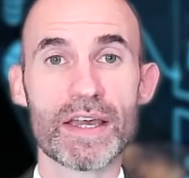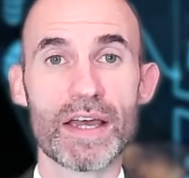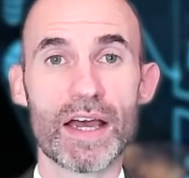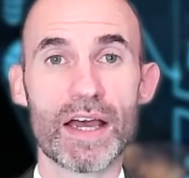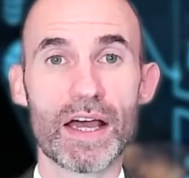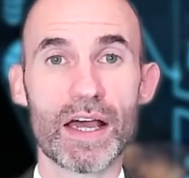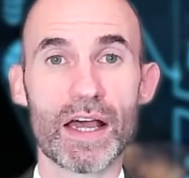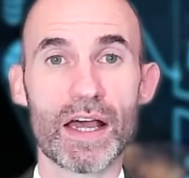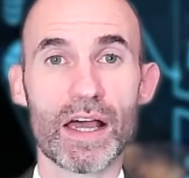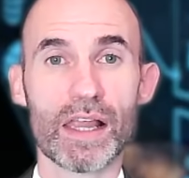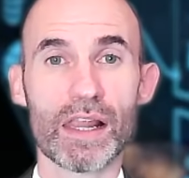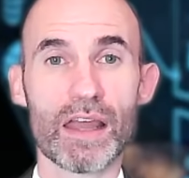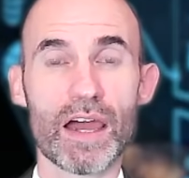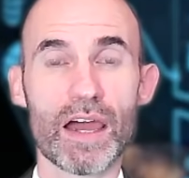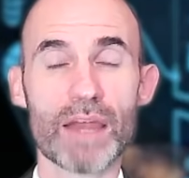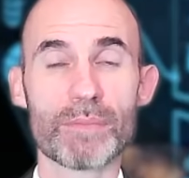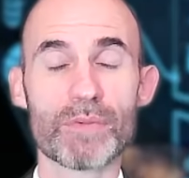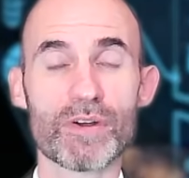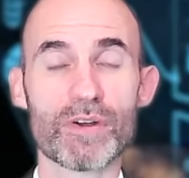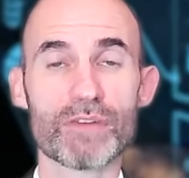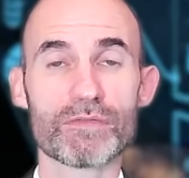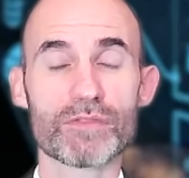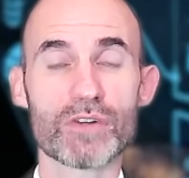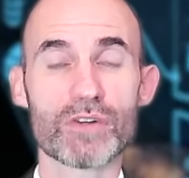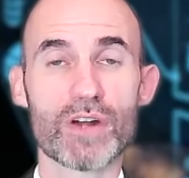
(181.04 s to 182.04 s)
uh, a
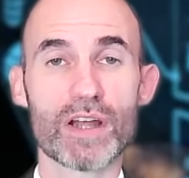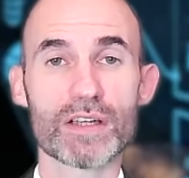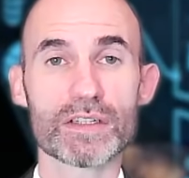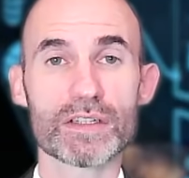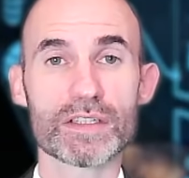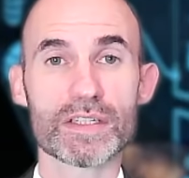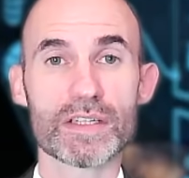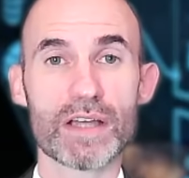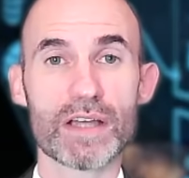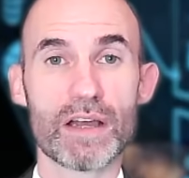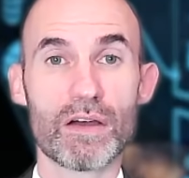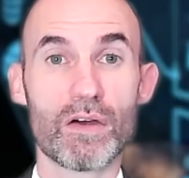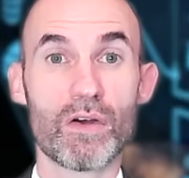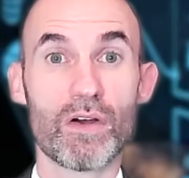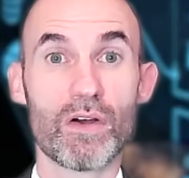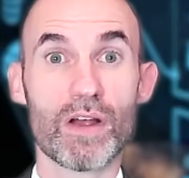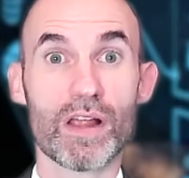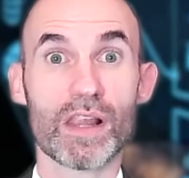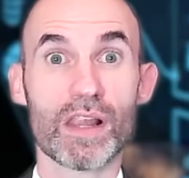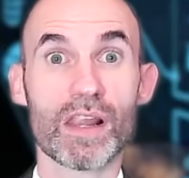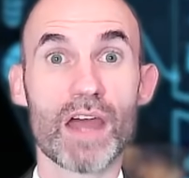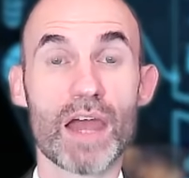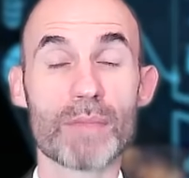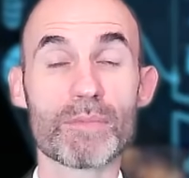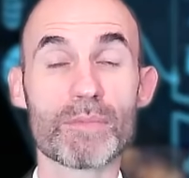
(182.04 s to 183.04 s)
library of drugs uh, or a
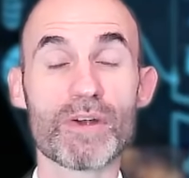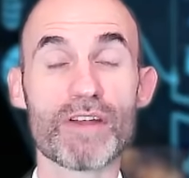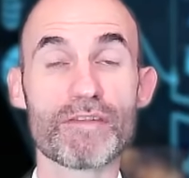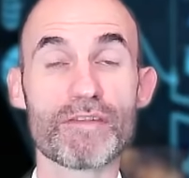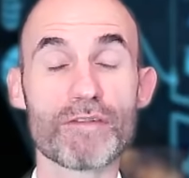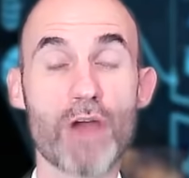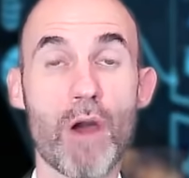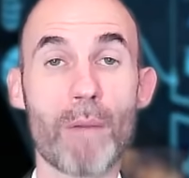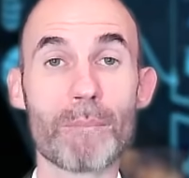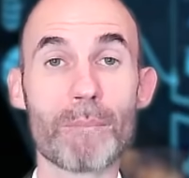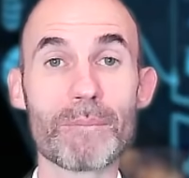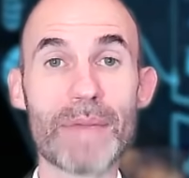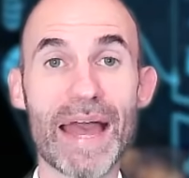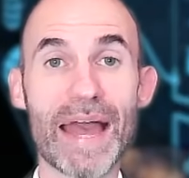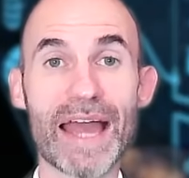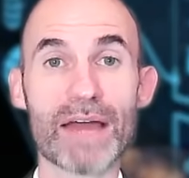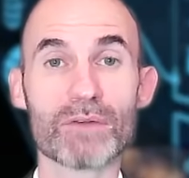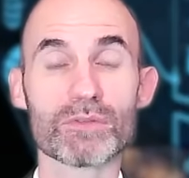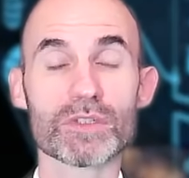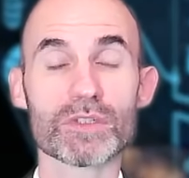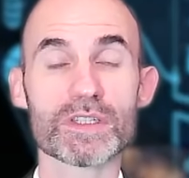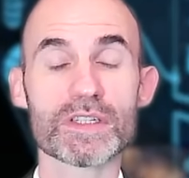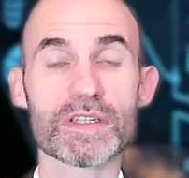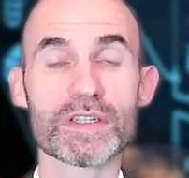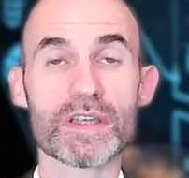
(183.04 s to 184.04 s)
library of
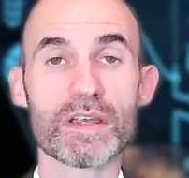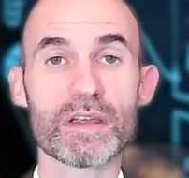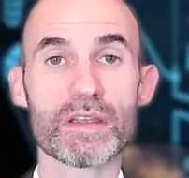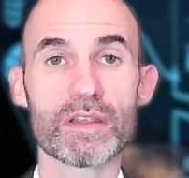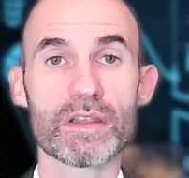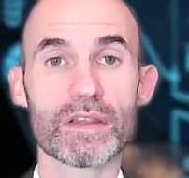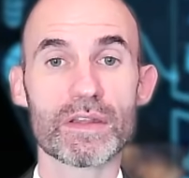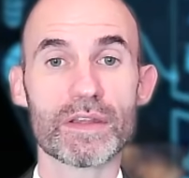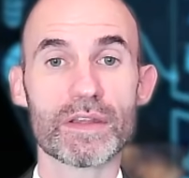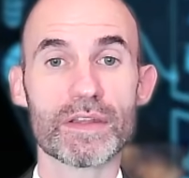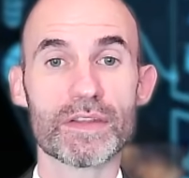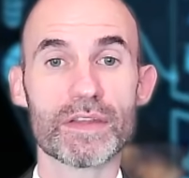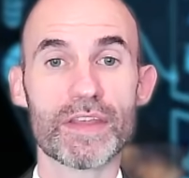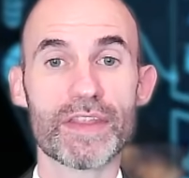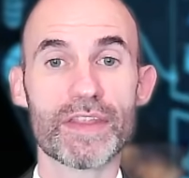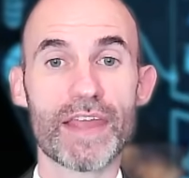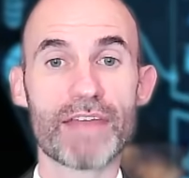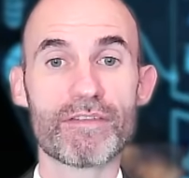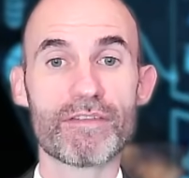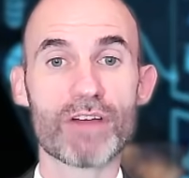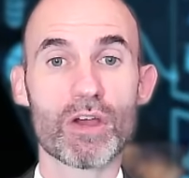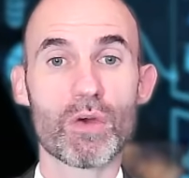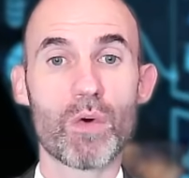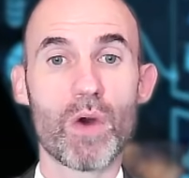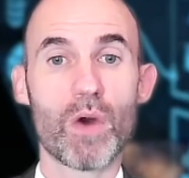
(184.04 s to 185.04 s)
compounds that, that they've
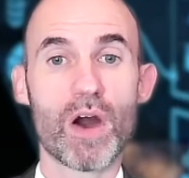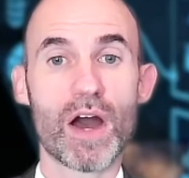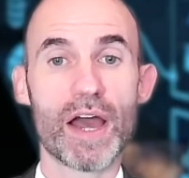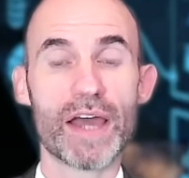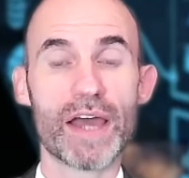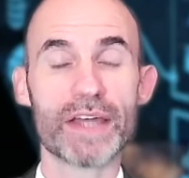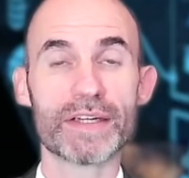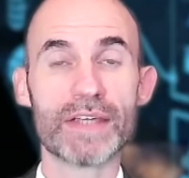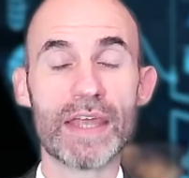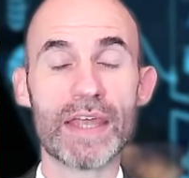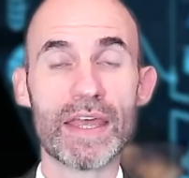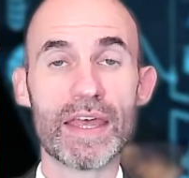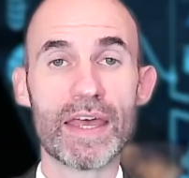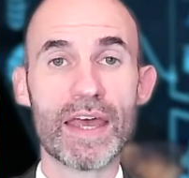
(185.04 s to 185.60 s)
acquired.